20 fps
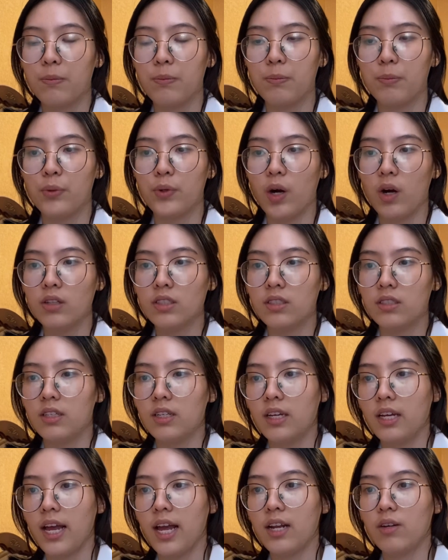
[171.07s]
Prios,
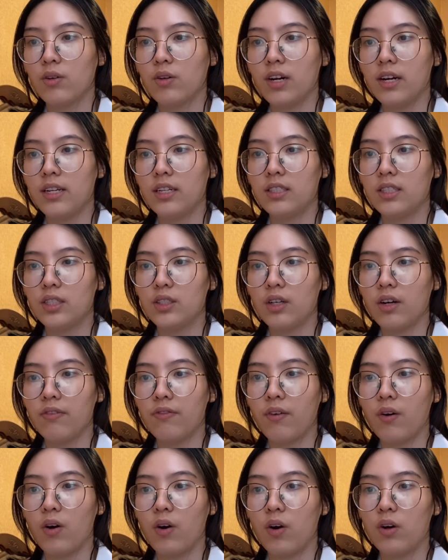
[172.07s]
and local anesthesia
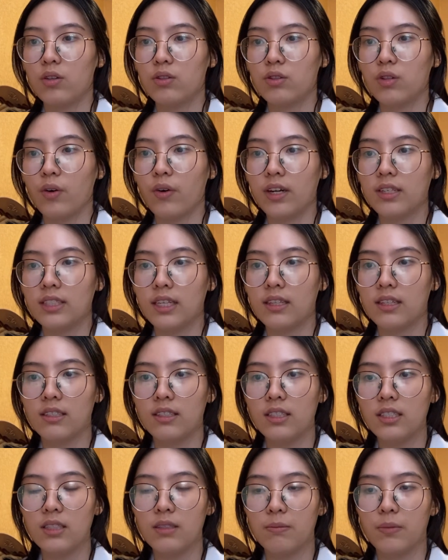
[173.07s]
for
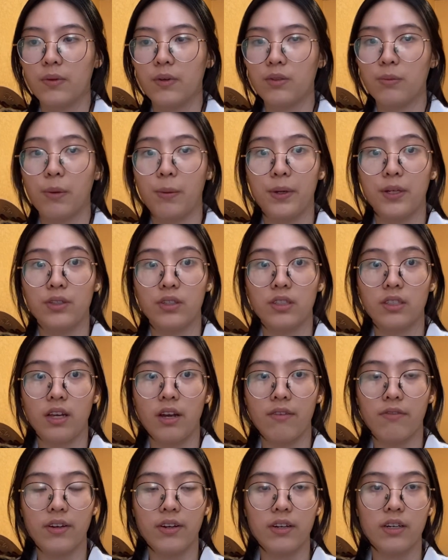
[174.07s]
thoracentesis because my patient is
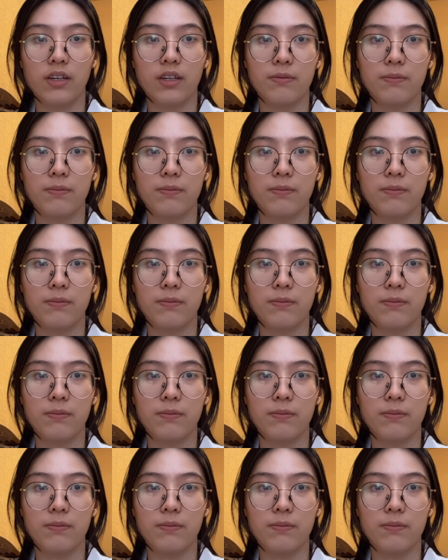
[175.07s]
having